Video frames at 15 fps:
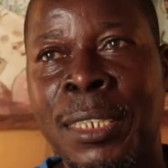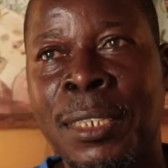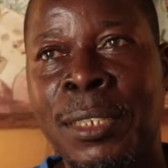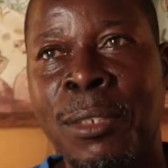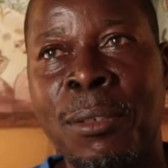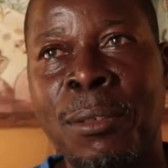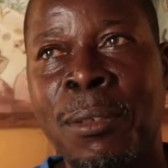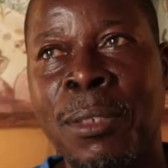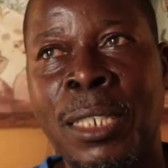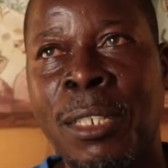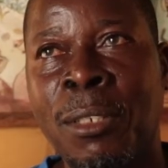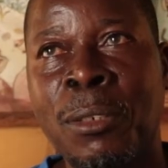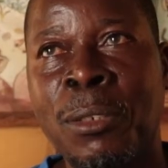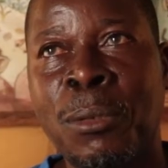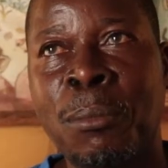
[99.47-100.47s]
So
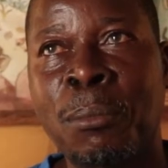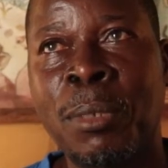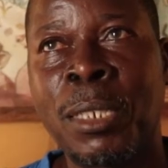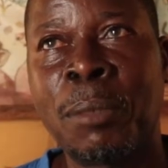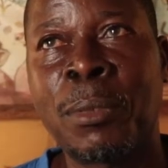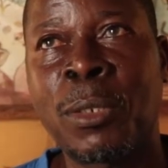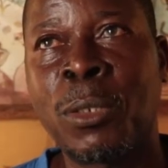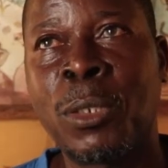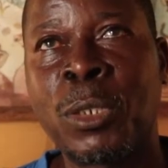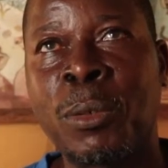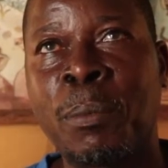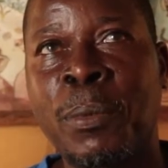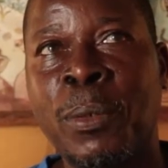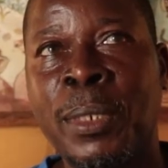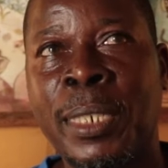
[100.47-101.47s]
here on Chumbe, because we
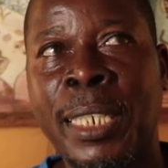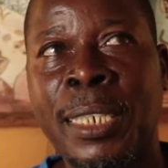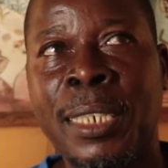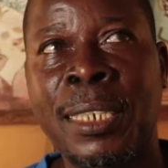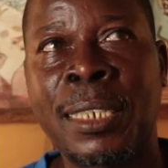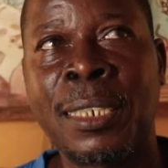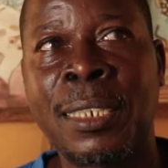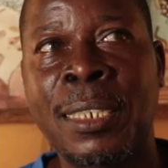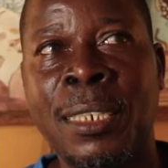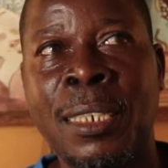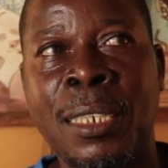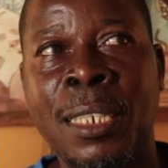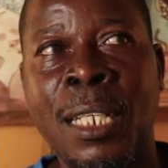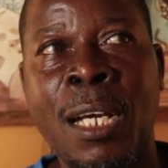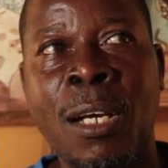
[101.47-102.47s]
protect,
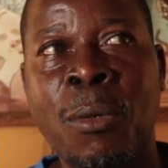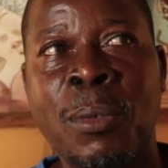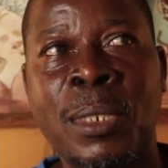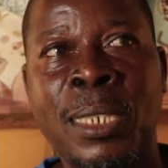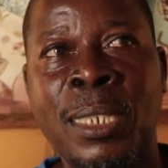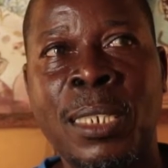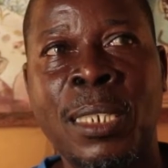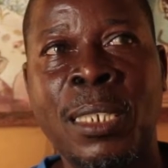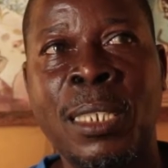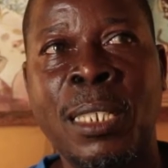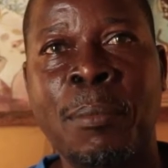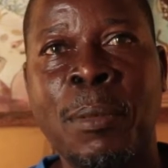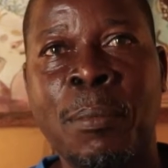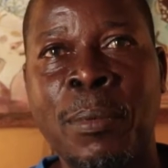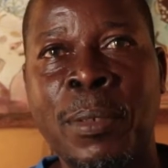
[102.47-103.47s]
now we see
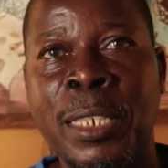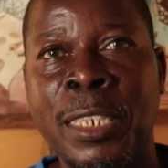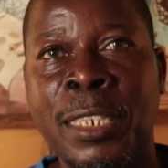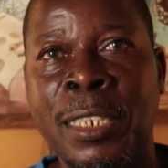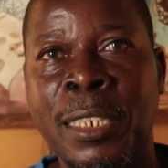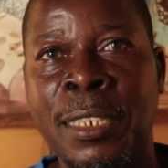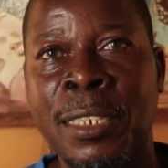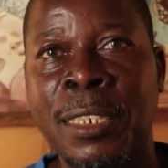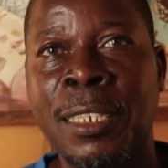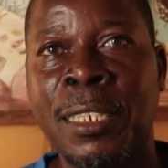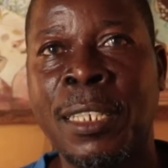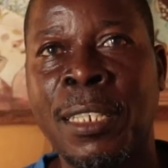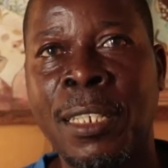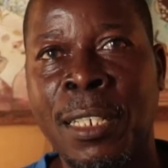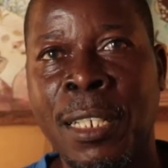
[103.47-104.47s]
their population
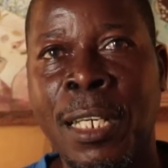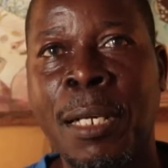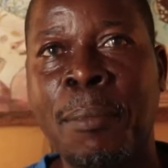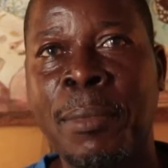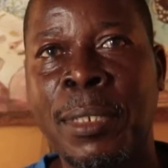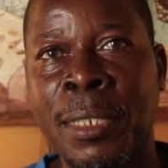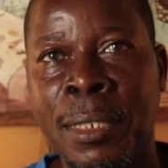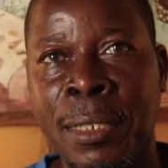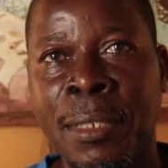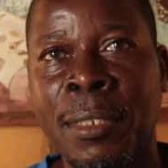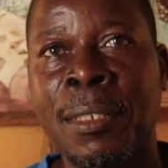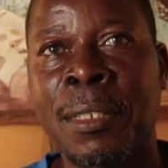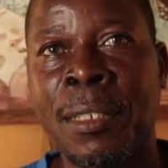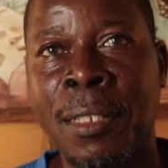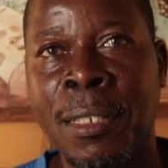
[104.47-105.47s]
coming
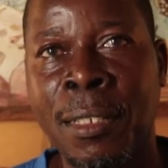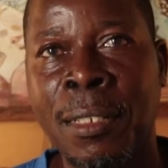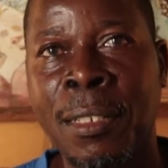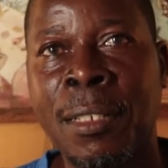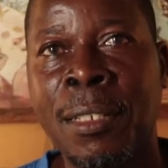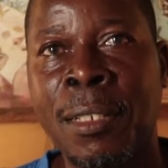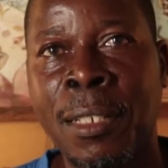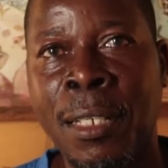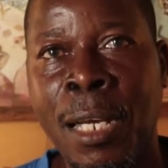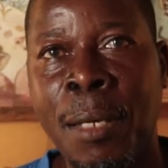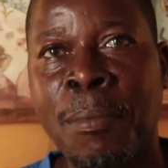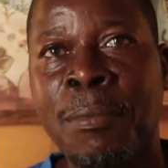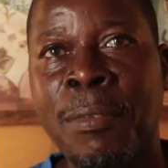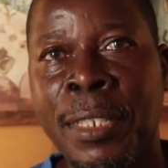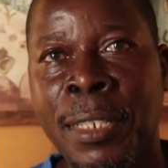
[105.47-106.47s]

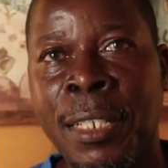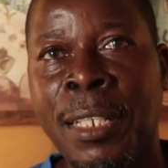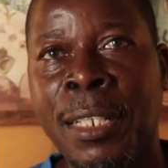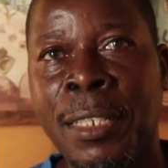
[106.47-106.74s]
up there.